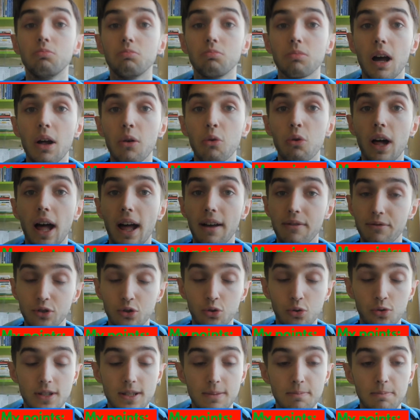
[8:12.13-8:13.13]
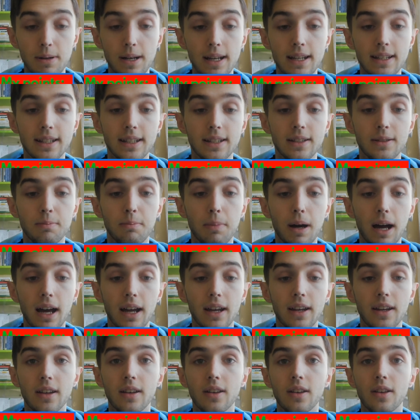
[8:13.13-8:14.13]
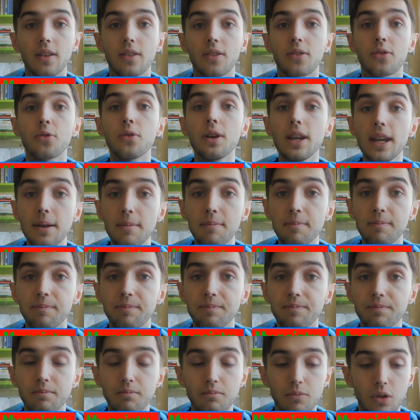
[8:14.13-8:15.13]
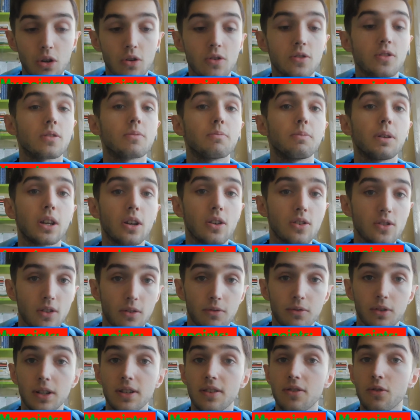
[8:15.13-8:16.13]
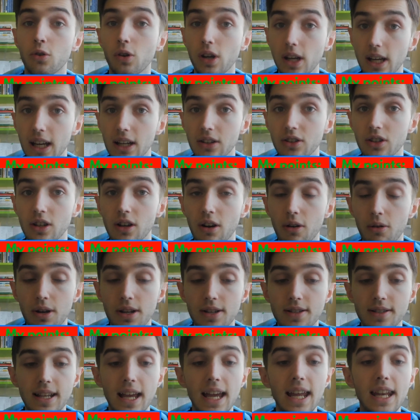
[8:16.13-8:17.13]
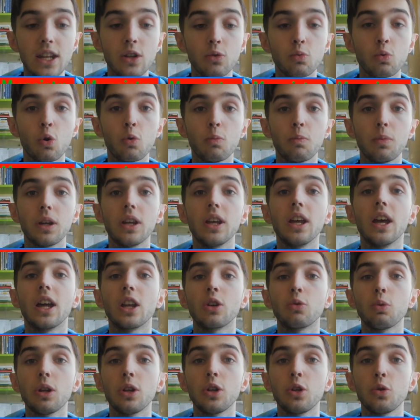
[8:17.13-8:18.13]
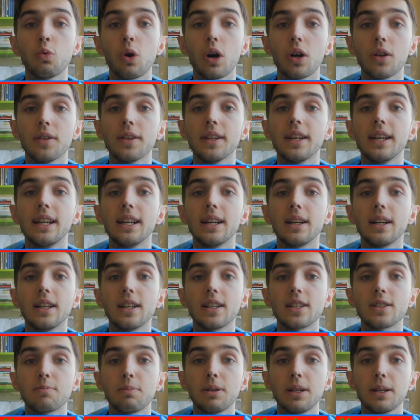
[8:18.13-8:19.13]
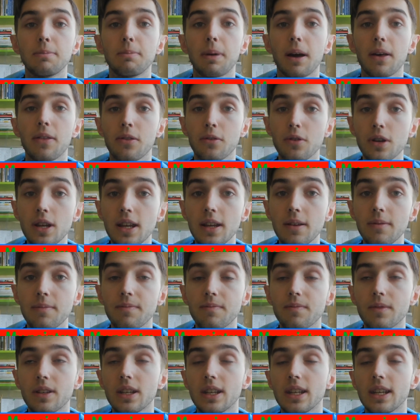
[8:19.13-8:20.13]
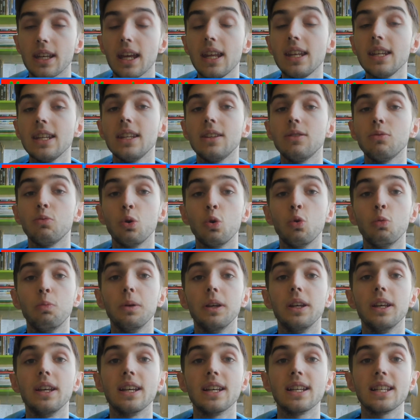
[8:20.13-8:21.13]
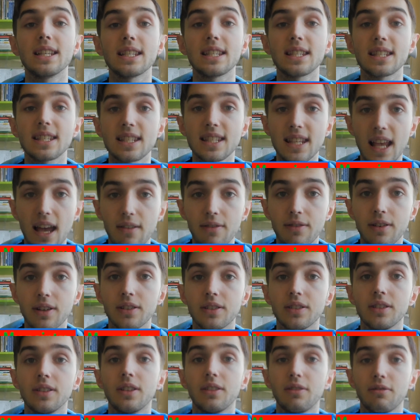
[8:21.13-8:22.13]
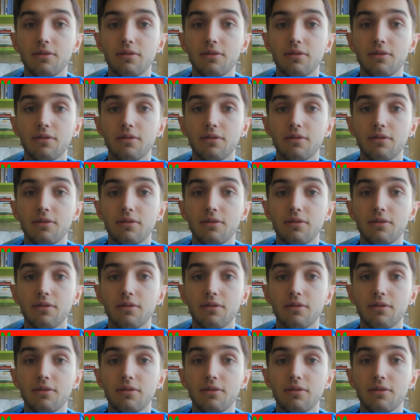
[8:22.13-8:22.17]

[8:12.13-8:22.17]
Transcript: I will have to split it by 3, because of the 3 categories, and it will be 21. Split by 3, and it will be 7